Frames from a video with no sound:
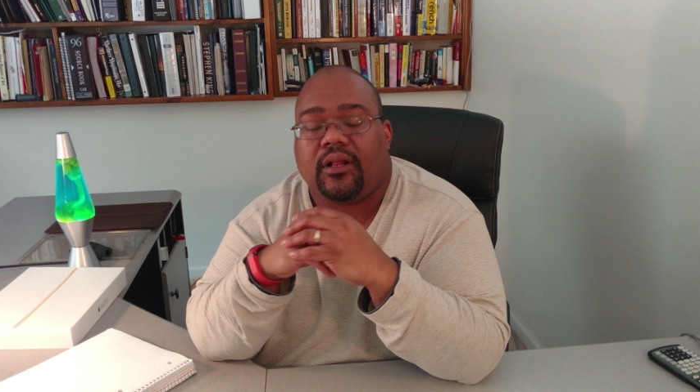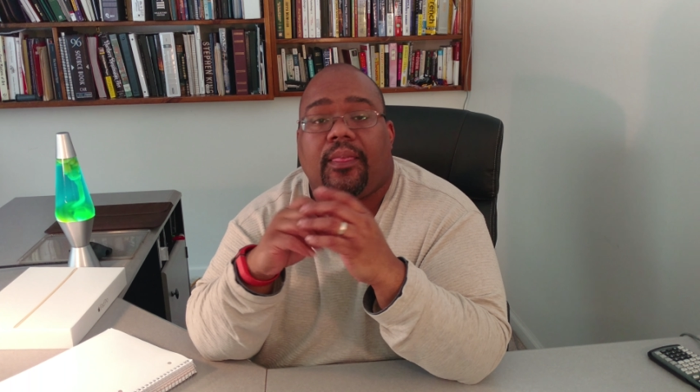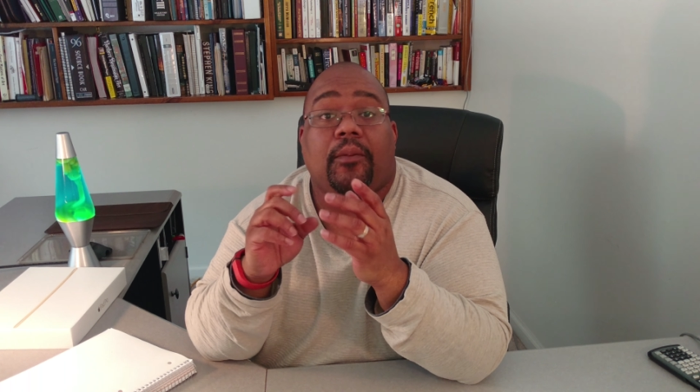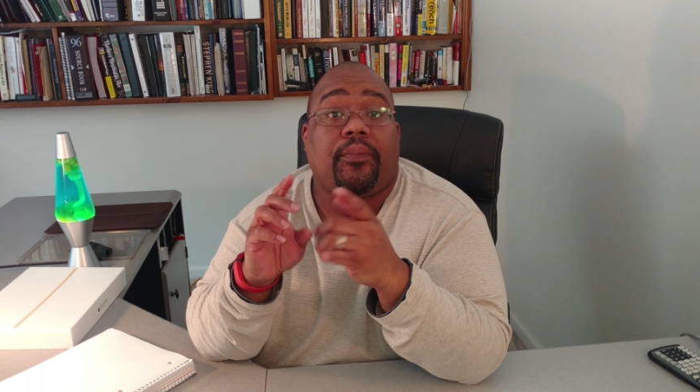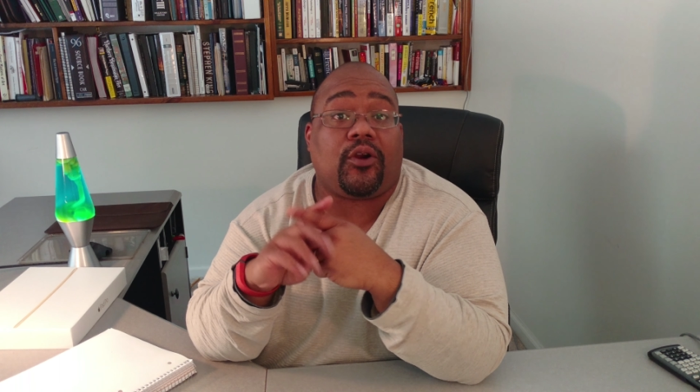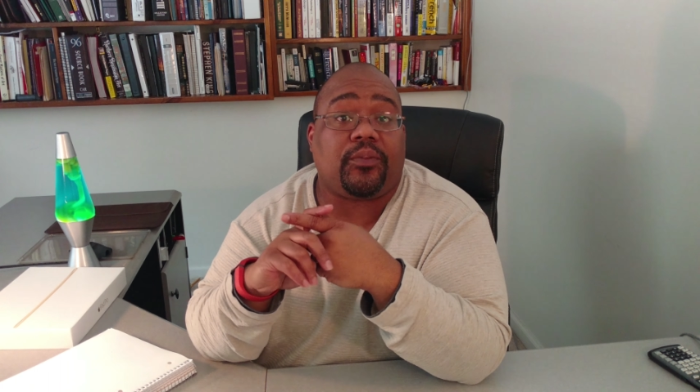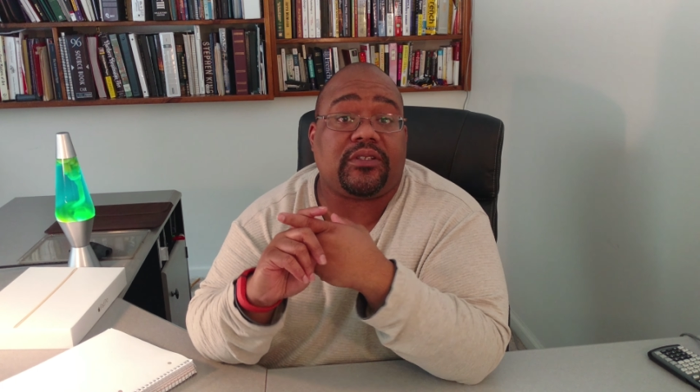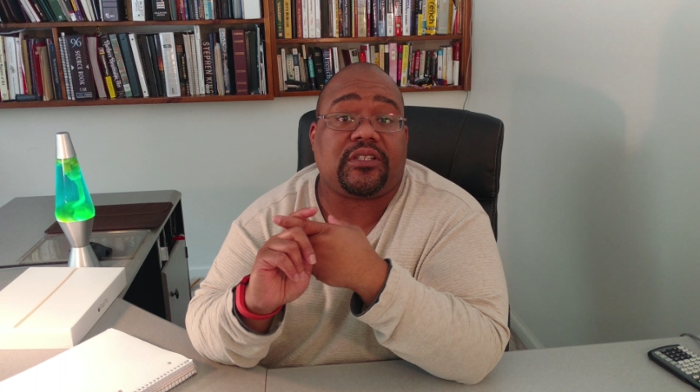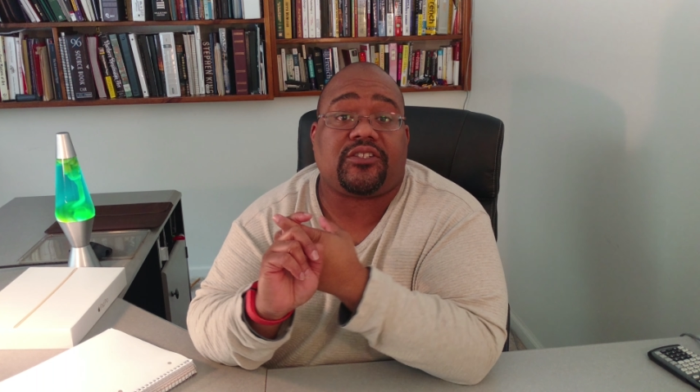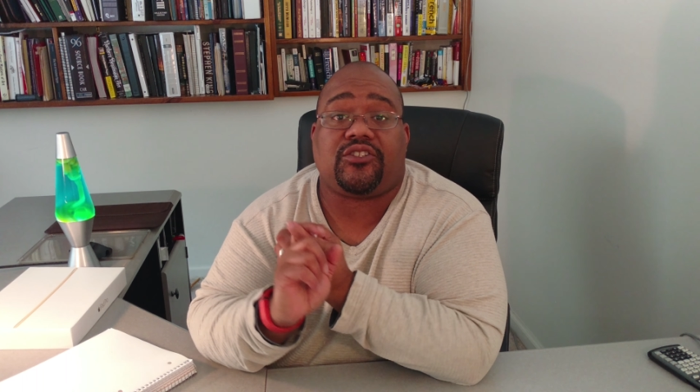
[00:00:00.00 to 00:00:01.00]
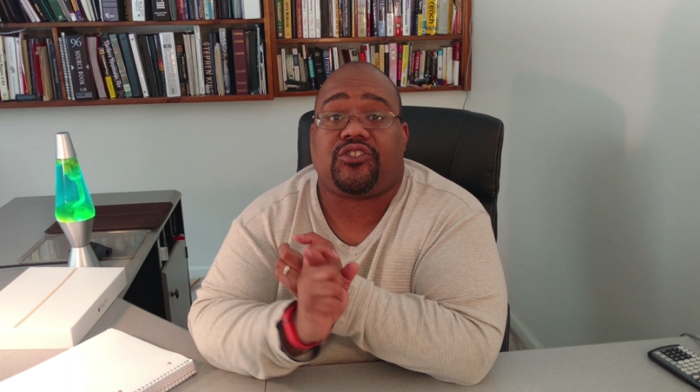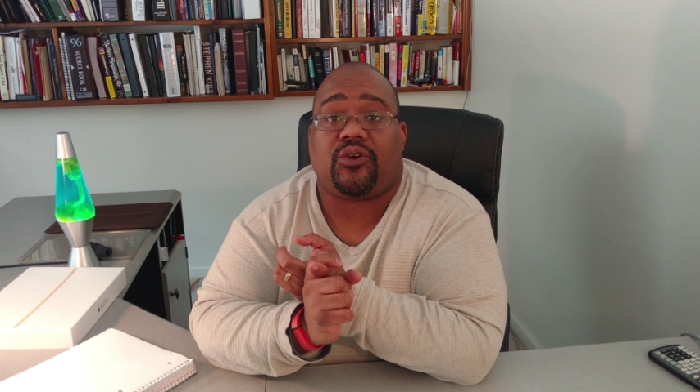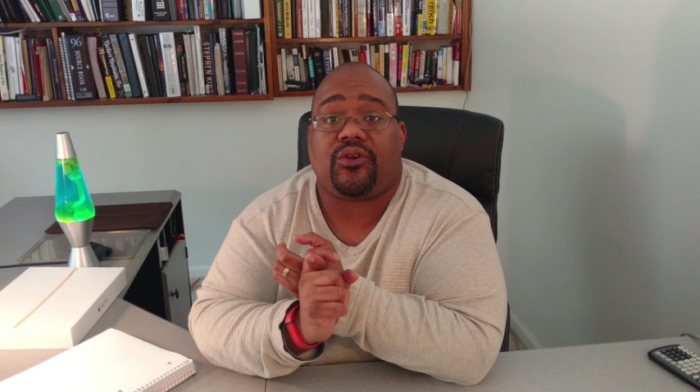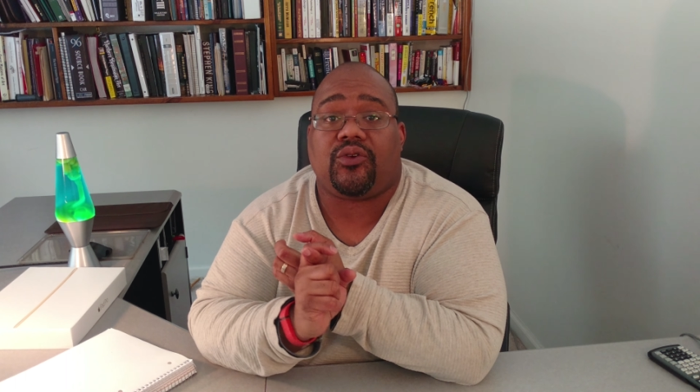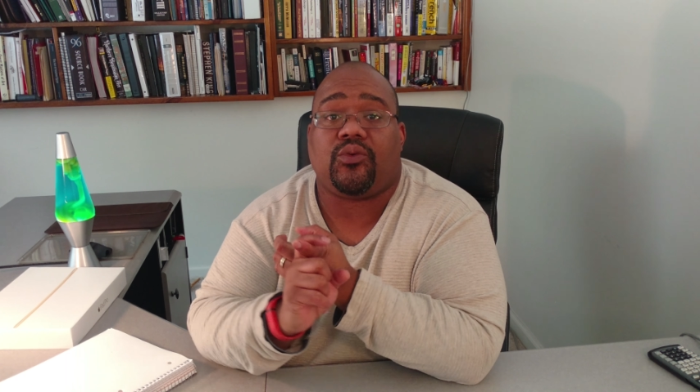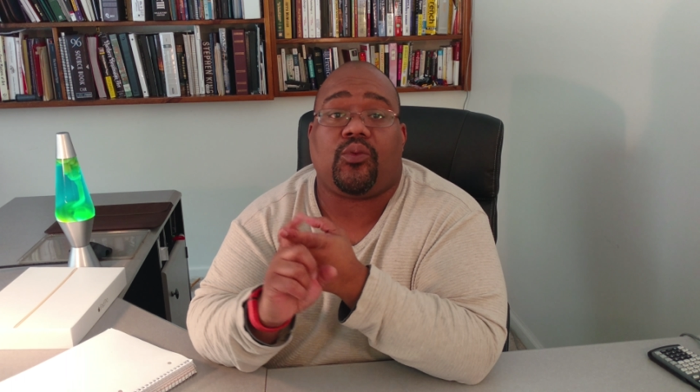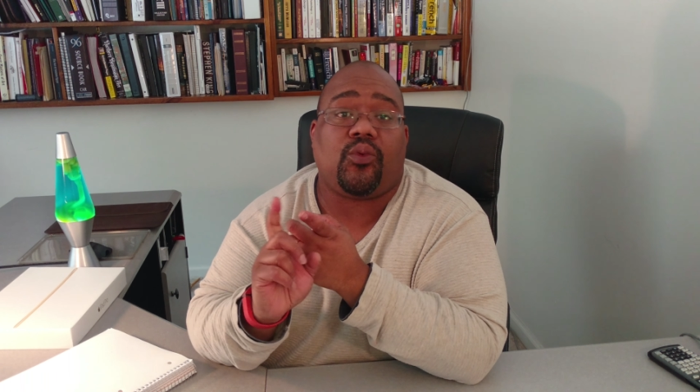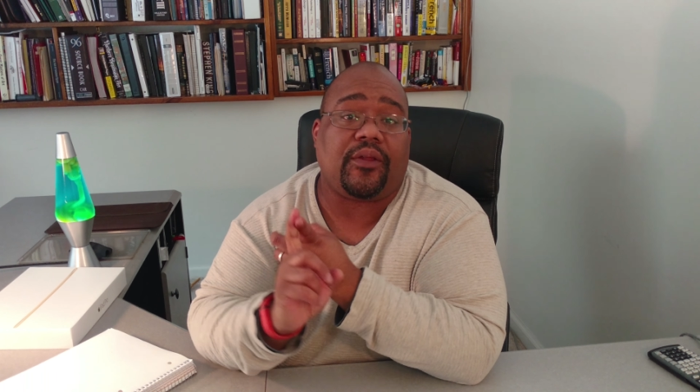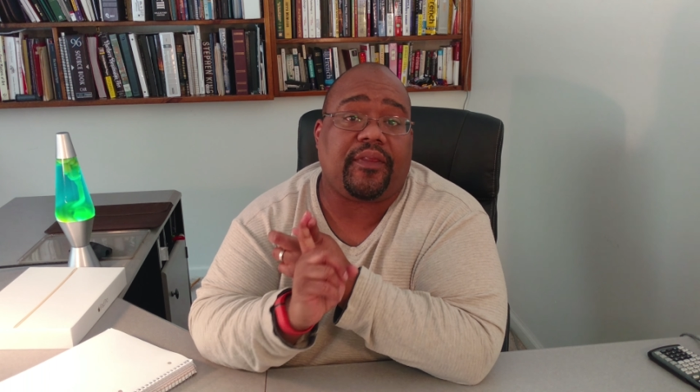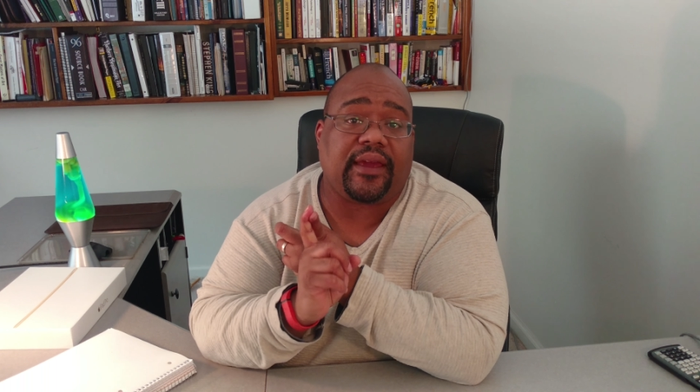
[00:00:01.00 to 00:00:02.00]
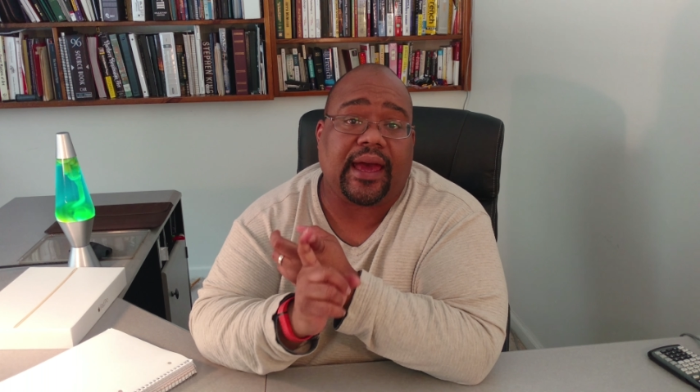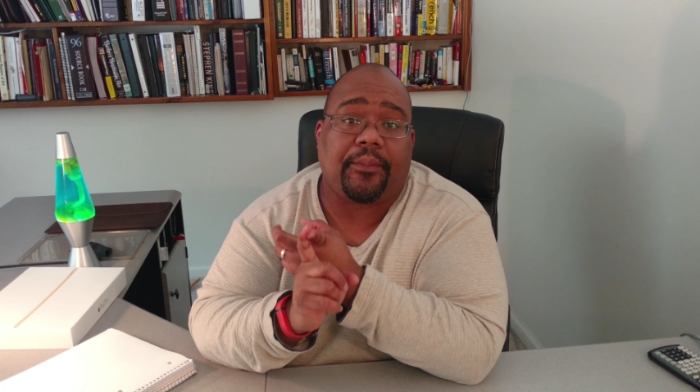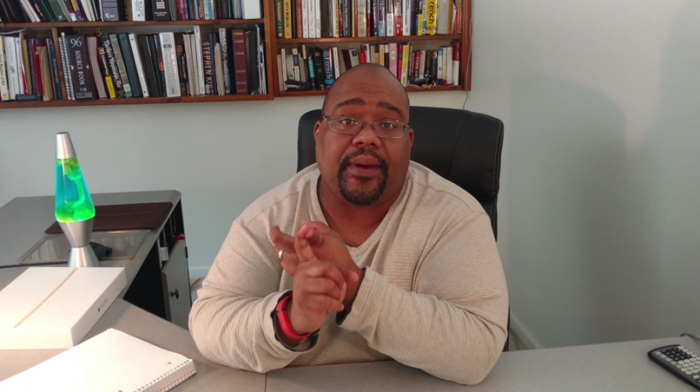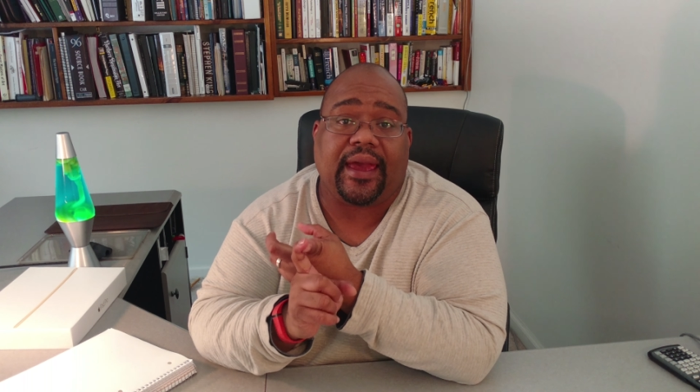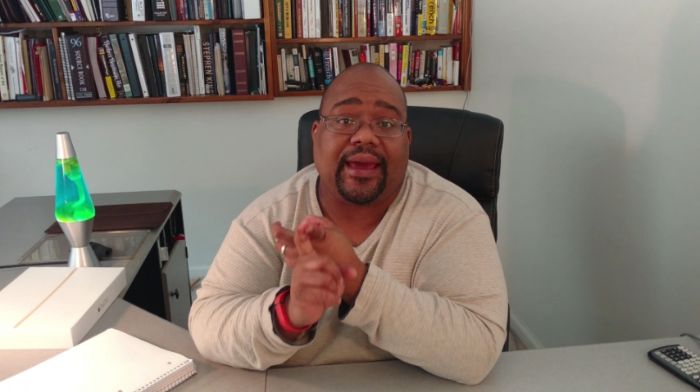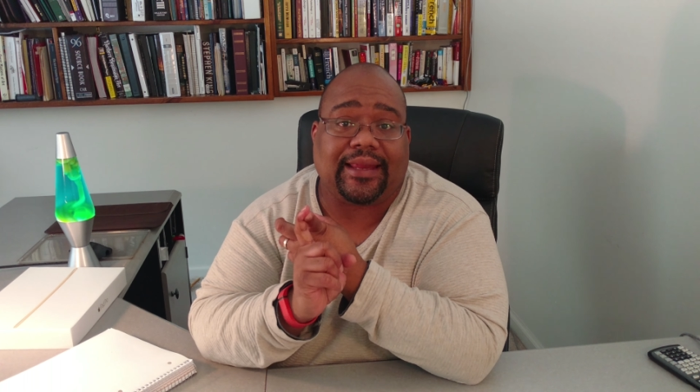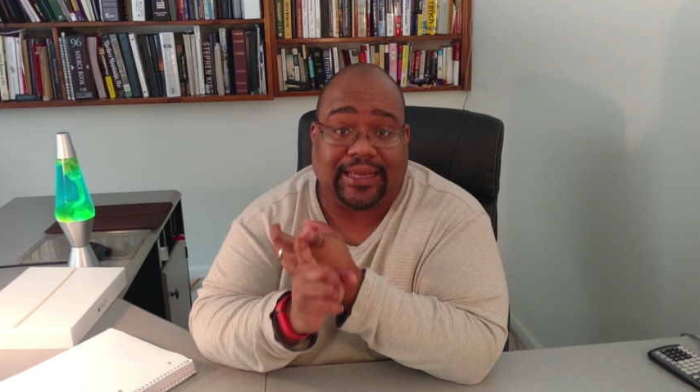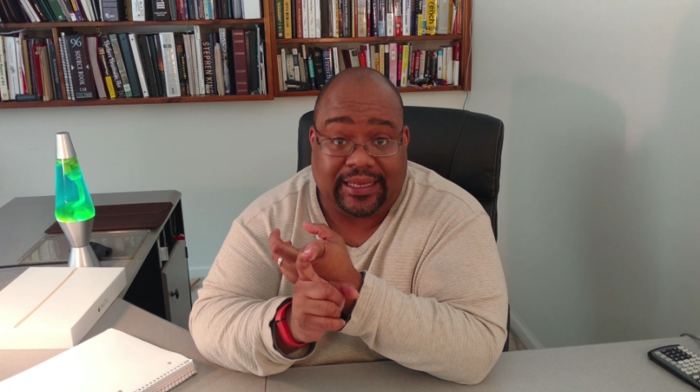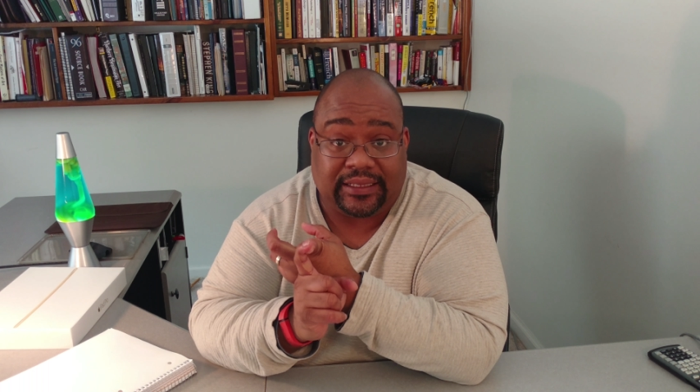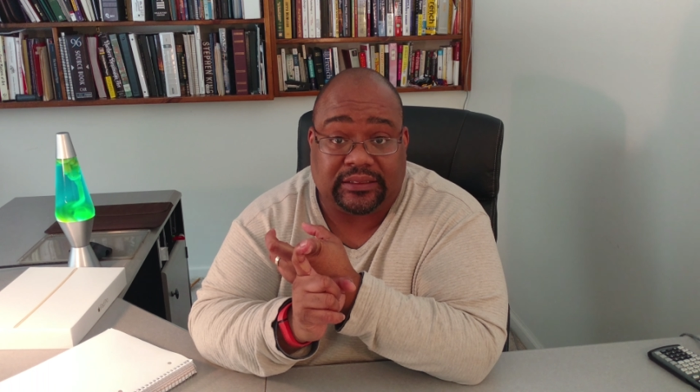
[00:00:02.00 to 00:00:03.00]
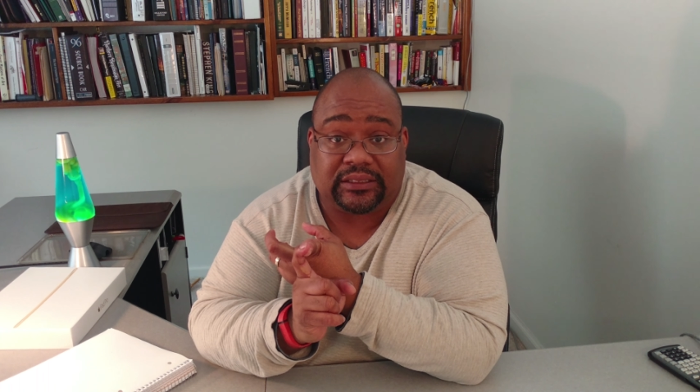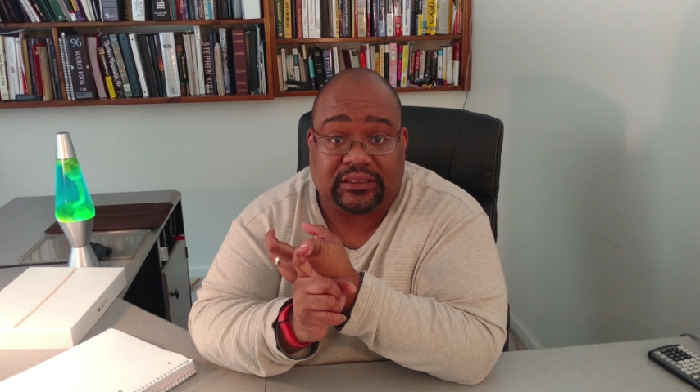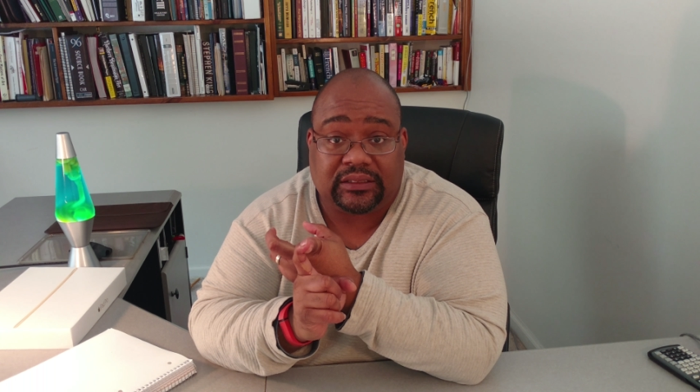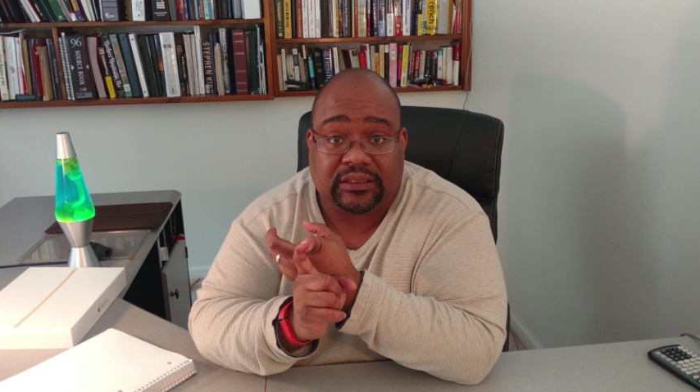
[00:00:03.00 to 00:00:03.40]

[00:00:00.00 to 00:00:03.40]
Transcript: The purpose is to show you what the iPad is,